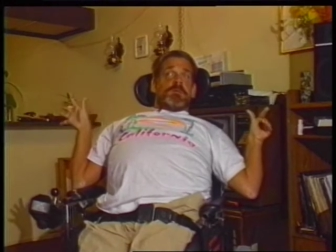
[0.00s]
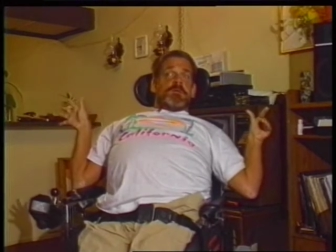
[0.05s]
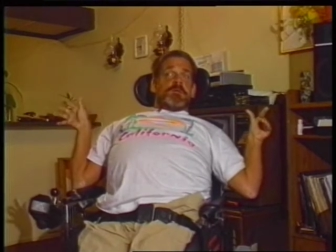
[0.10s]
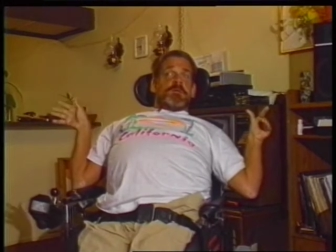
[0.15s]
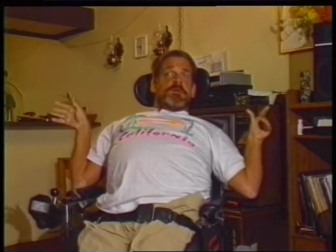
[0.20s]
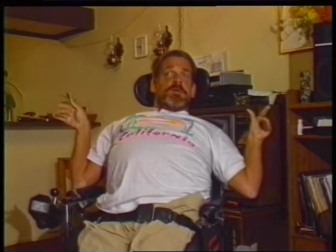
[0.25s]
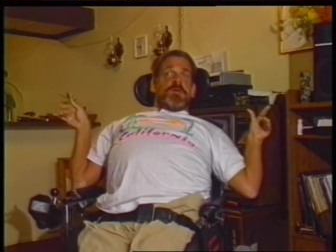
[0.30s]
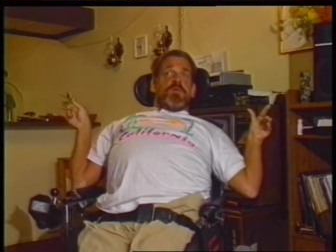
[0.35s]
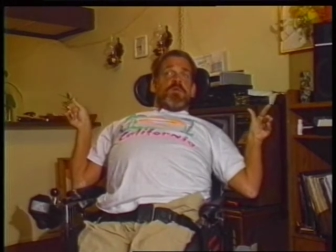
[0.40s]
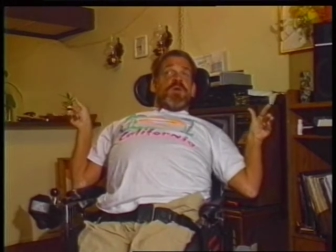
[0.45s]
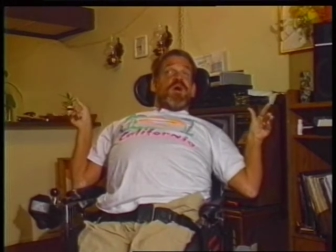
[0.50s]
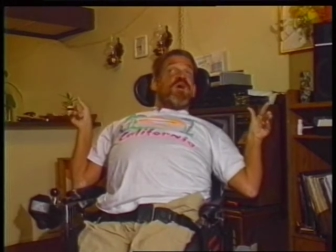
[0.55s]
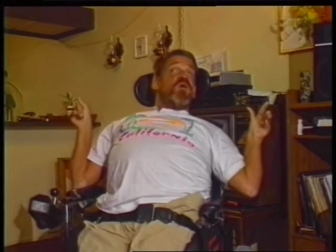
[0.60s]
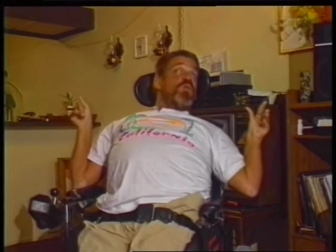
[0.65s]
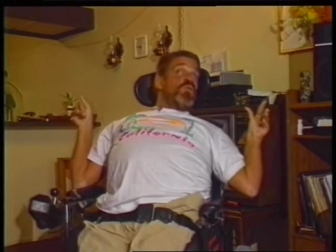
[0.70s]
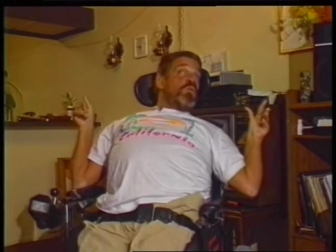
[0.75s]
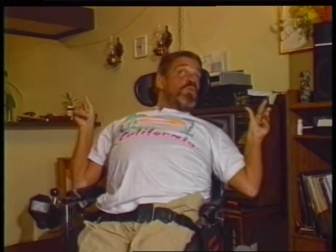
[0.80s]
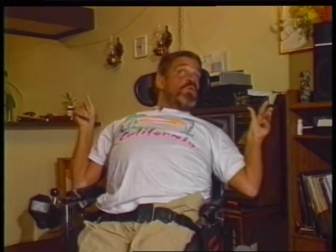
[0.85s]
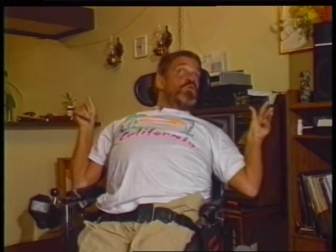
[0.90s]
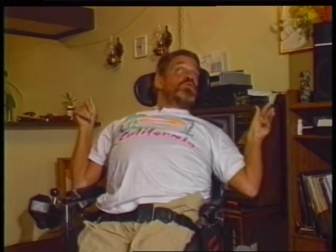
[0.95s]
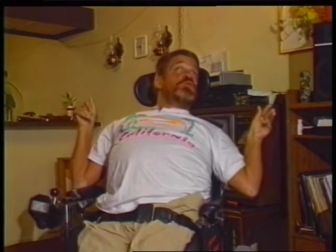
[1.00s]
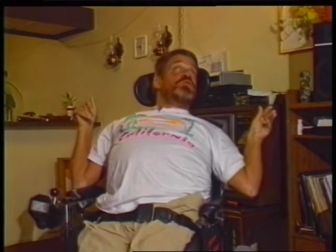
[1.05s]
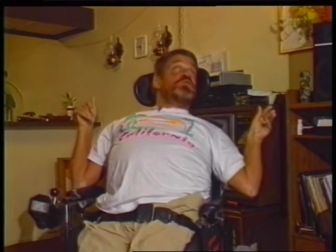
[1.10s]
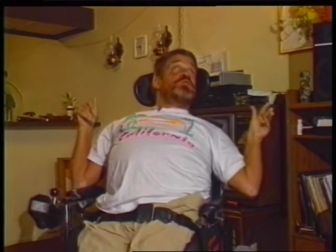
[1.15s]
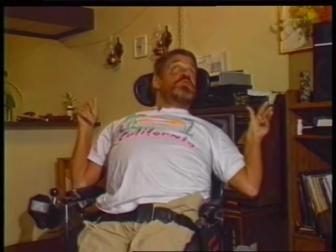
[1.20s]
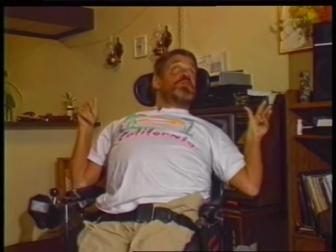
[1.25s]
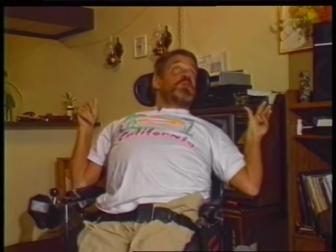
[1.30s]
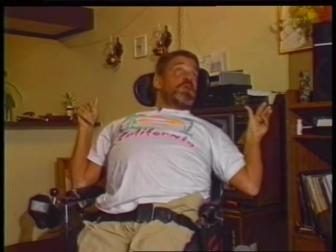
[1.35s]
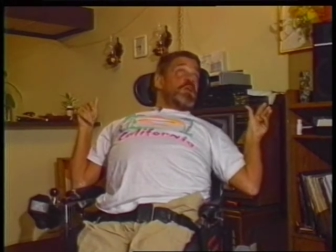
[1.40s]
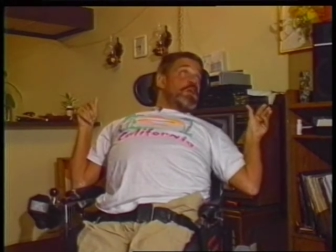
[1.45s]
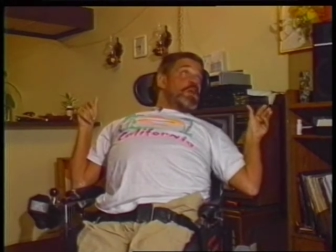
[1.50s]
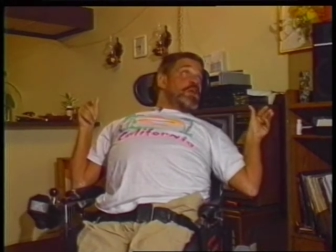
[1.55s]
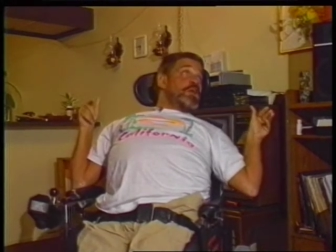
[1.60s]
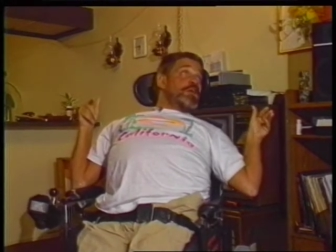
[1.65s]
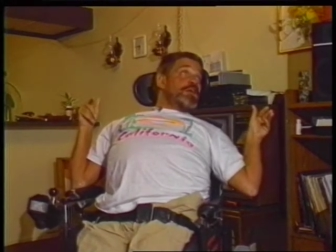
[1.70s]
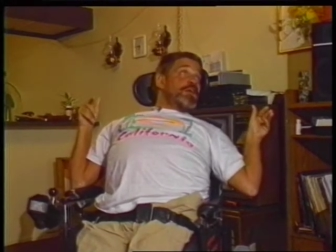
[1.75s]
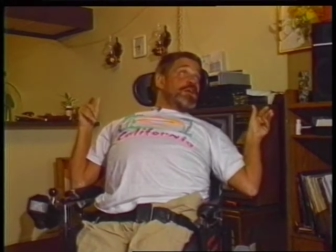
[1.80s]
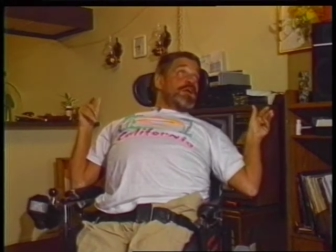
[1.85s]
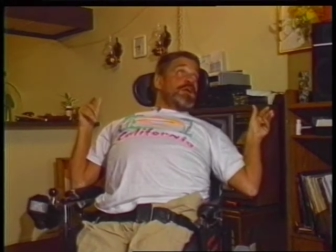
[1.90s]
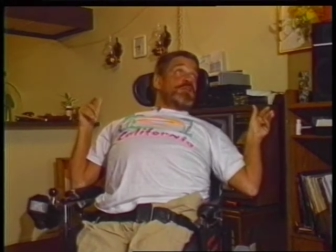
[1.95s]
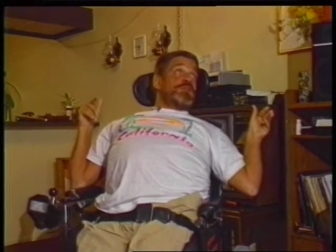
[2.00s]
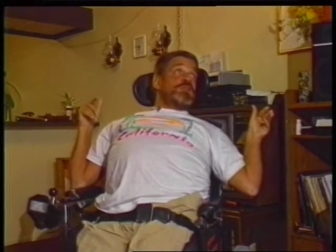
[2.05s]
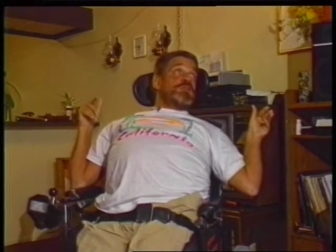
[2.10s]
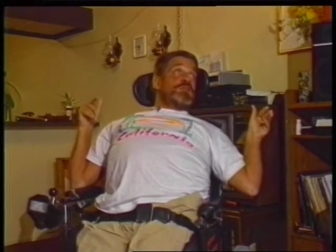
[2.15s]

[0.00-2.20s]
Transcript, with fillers: You know how most kids,